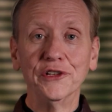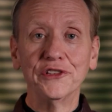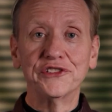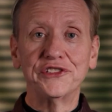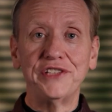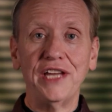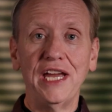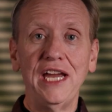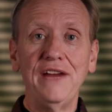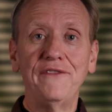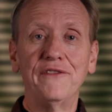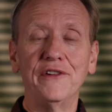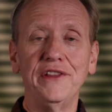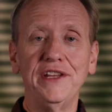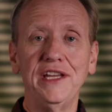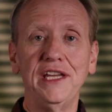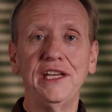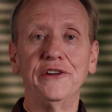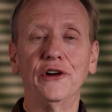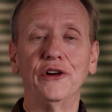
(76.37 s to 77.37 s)
stay for
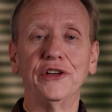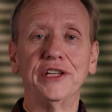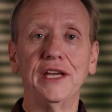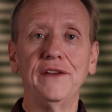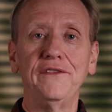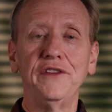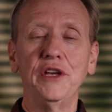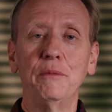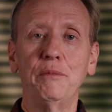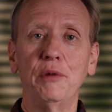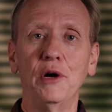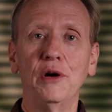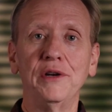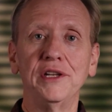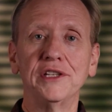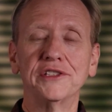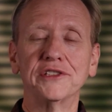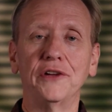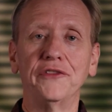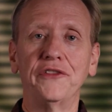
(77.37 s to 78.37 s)
the end, I'll give you a
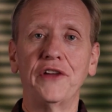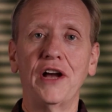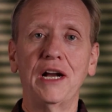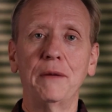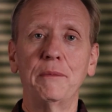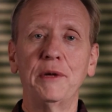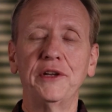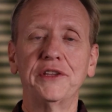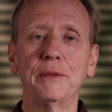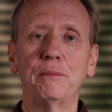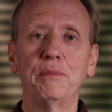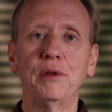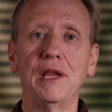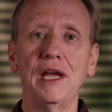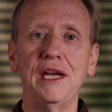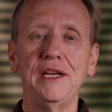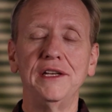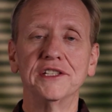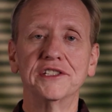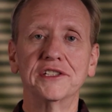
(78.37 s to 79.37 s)
bonus. I'll talk about the
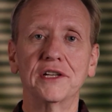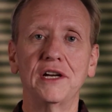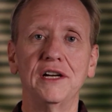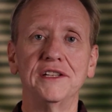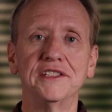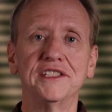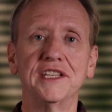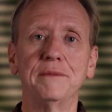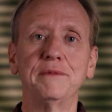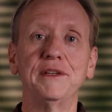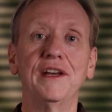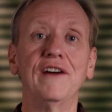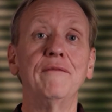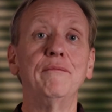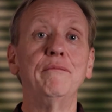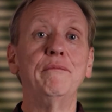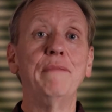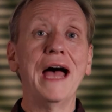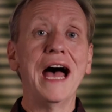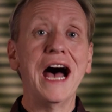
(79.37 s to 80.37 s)
politeness concept
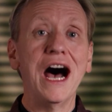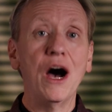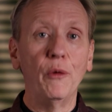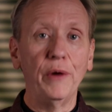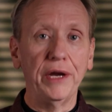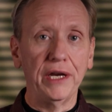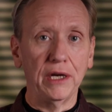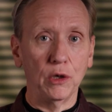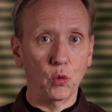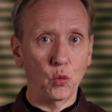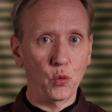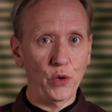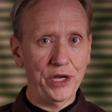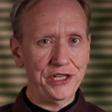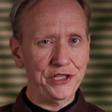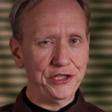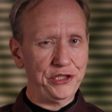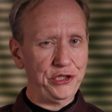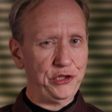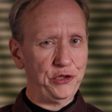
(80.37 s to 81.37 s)
of bowing.
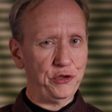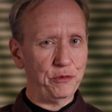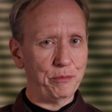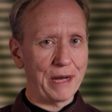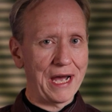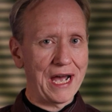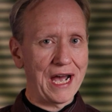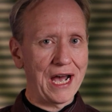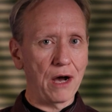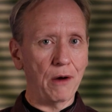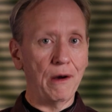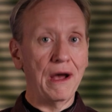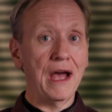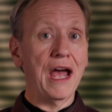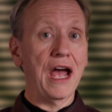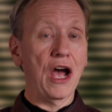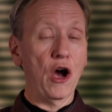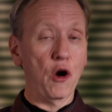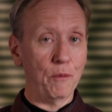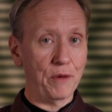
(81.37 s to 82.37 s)
When do you bow?
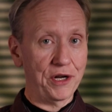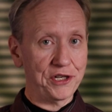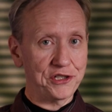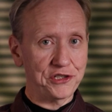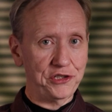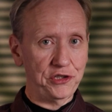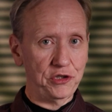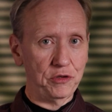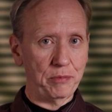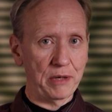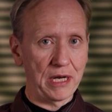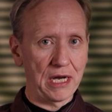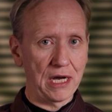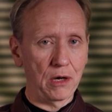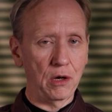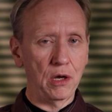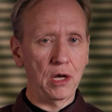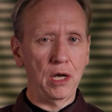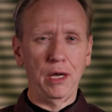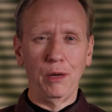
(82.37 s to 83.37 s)
How much do you
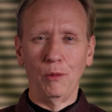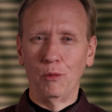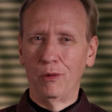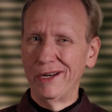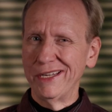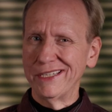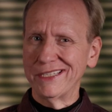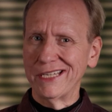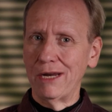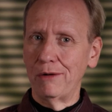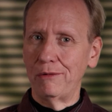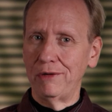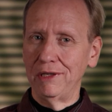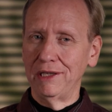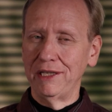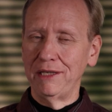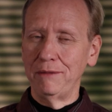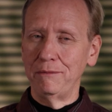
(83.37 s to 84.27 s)
bow? And what does that really